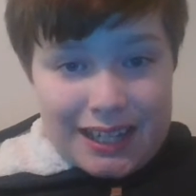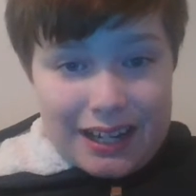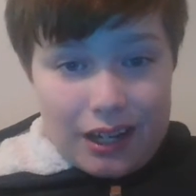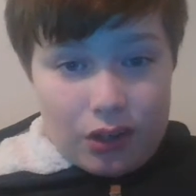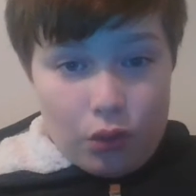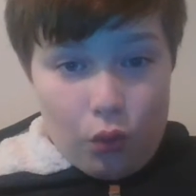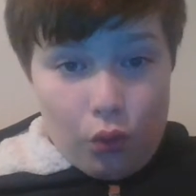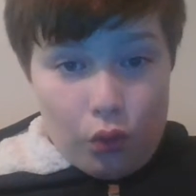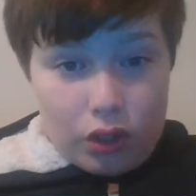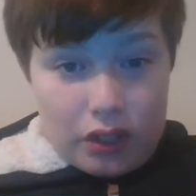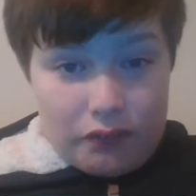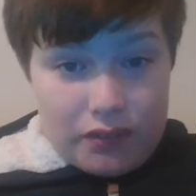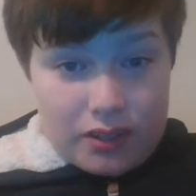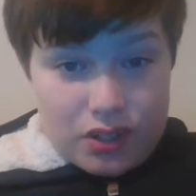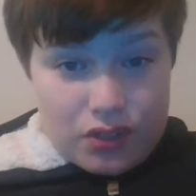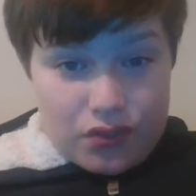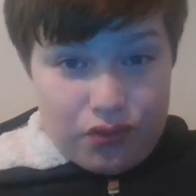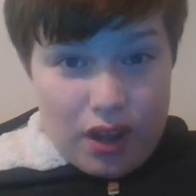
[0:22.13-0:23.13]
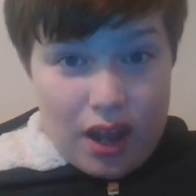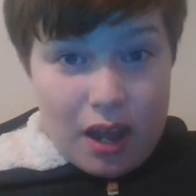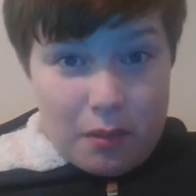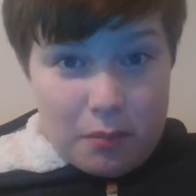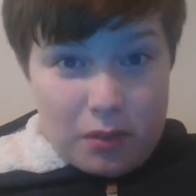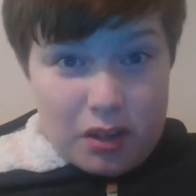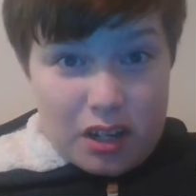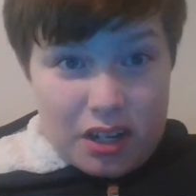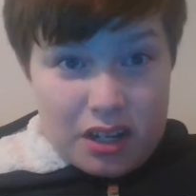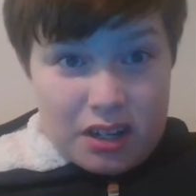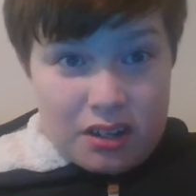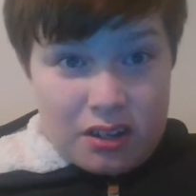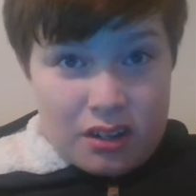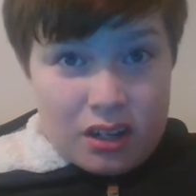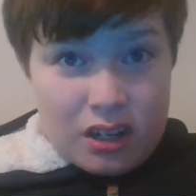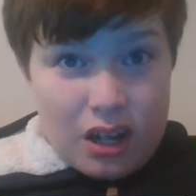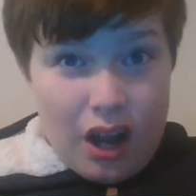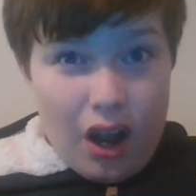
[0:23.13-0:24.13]
and all of his family,
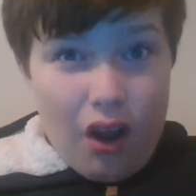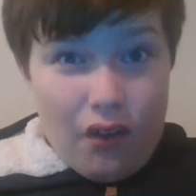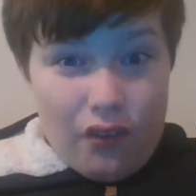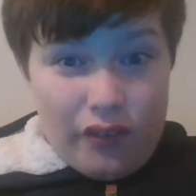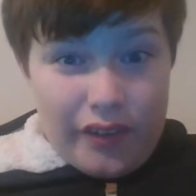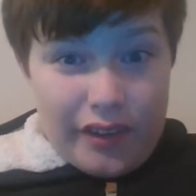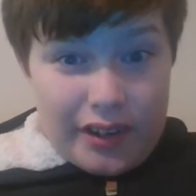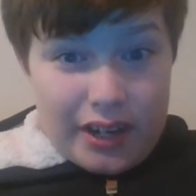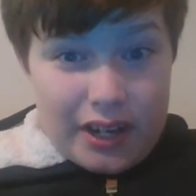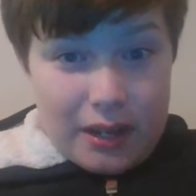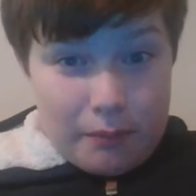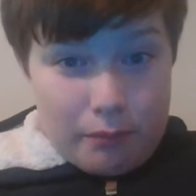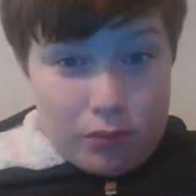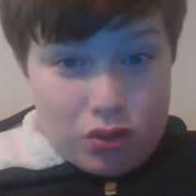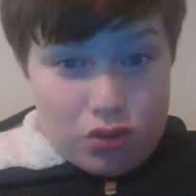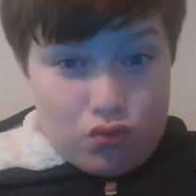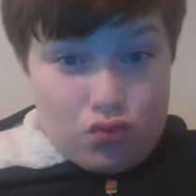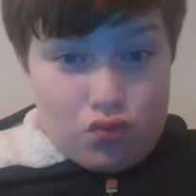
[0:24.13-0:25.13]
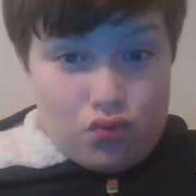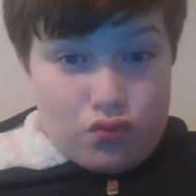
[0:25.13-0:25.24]
other than him, was